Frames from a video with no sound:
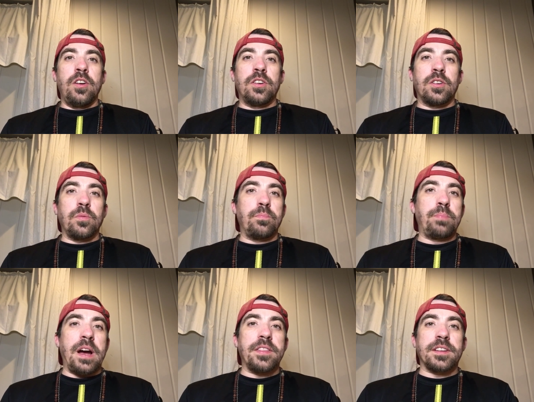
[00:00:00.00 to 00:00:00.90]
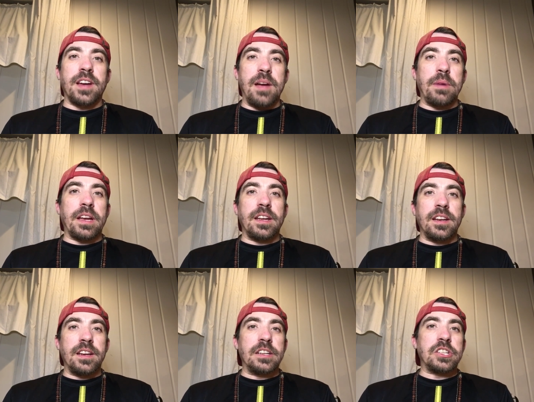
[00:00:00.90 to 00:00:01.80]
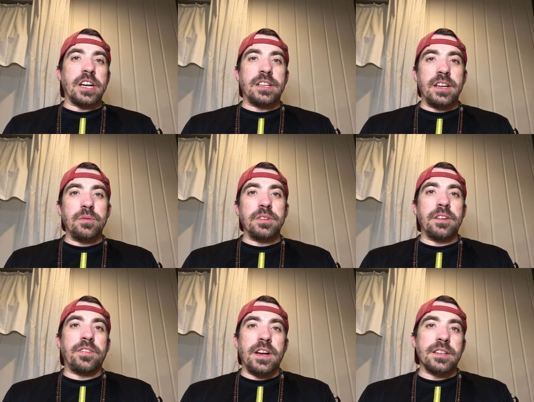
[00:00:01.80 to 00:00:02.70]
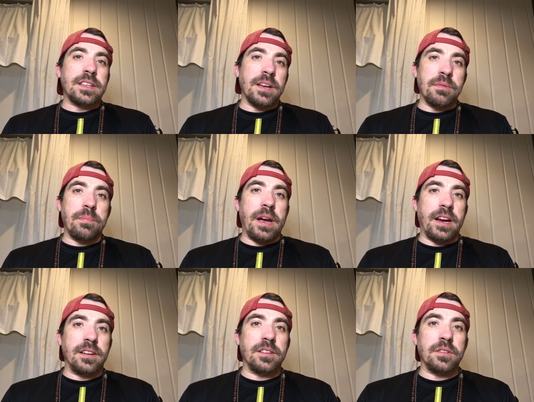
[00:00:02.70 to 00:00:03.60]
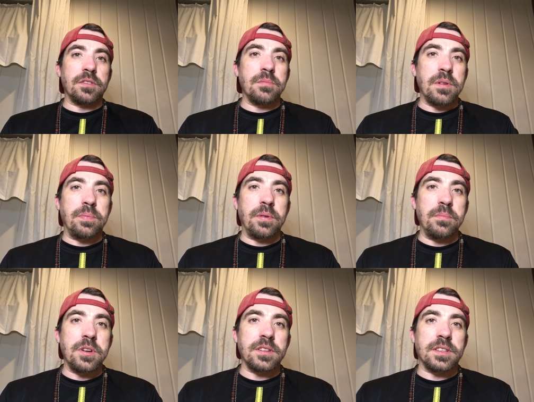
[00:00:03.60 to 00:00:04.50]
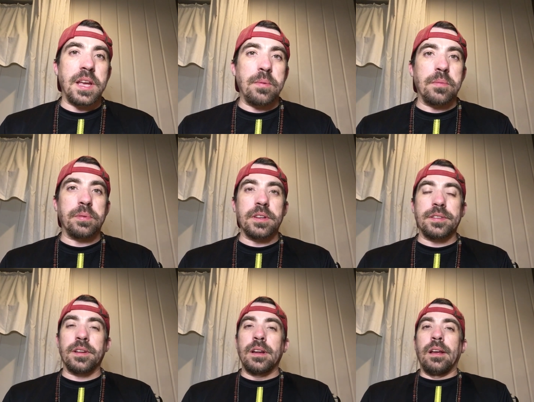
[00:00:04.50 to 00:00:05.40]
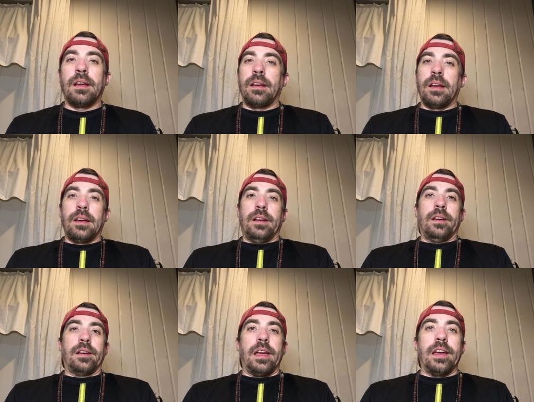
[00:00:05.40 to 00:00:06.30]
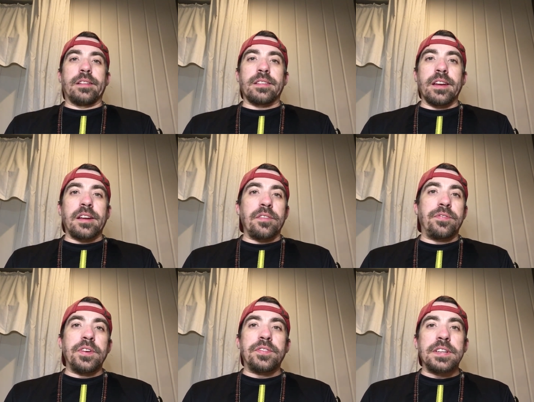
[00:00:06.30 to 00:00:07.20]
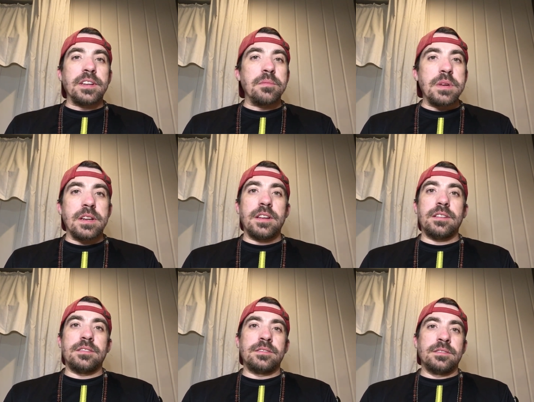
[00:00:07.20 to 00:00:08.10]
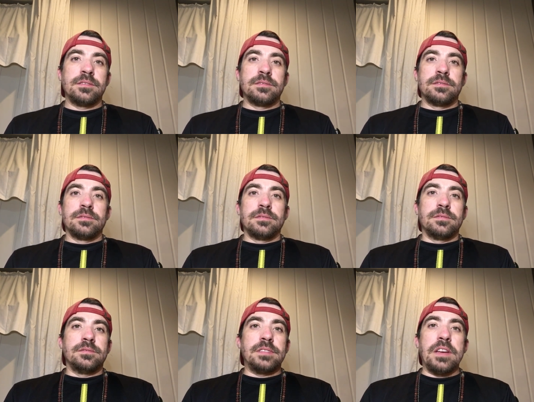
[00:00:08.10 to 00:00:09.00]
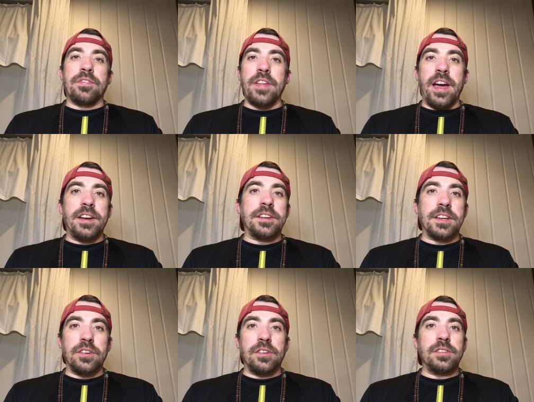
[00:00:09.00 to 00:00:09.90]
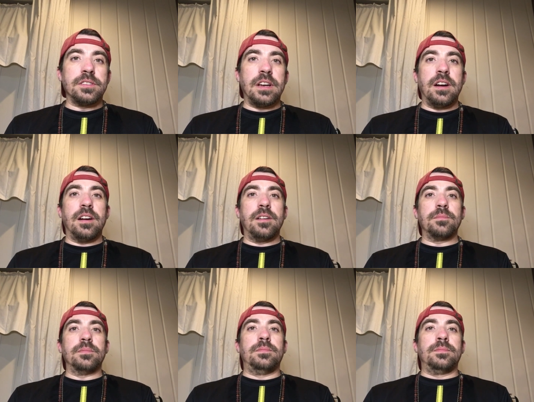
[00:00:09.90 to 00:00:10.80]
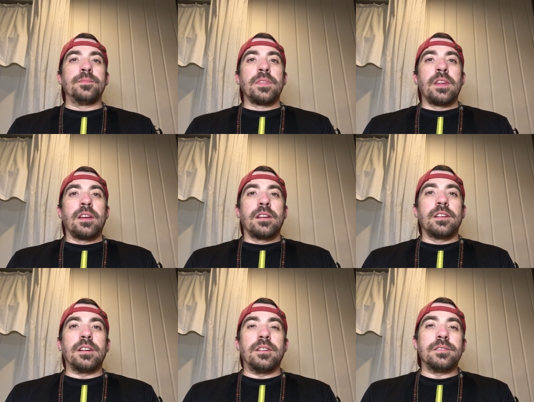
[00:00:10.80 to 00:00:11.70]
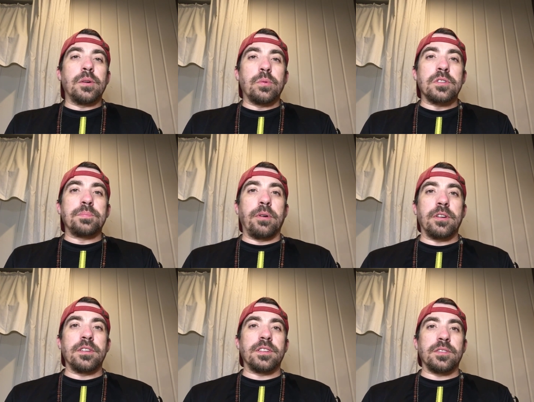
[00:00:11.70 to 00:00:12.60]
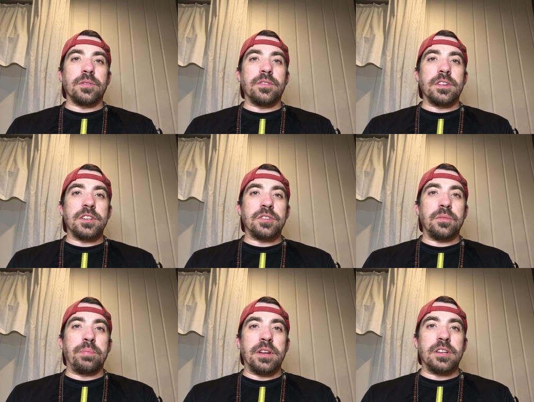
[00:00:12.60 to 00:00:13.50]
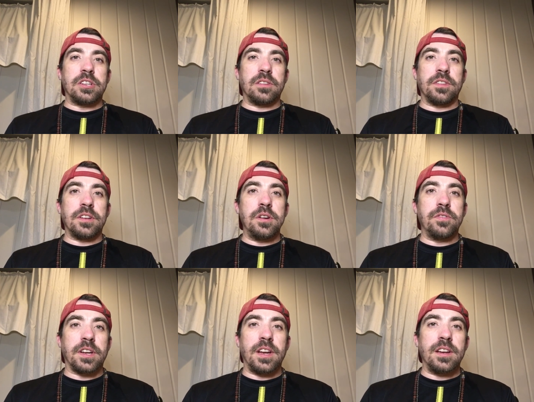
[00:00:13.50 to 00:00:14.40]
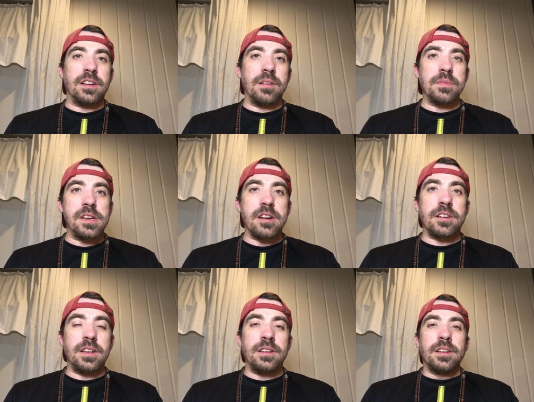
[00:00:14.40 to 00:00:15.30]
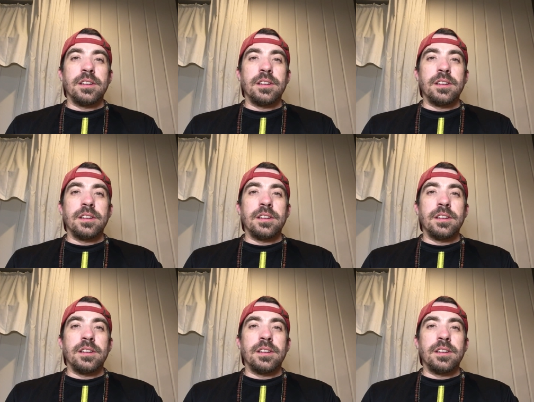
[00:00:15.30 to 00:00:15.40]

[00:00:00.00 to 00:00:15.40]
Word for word: You know, by the time I get in and checked in, when they finally take me back into the room and put me on the table to place it, it's like a 15-minute, if that, deal. You know, and the worst part is the sort of initial pinch of the Novocaine to numb the area.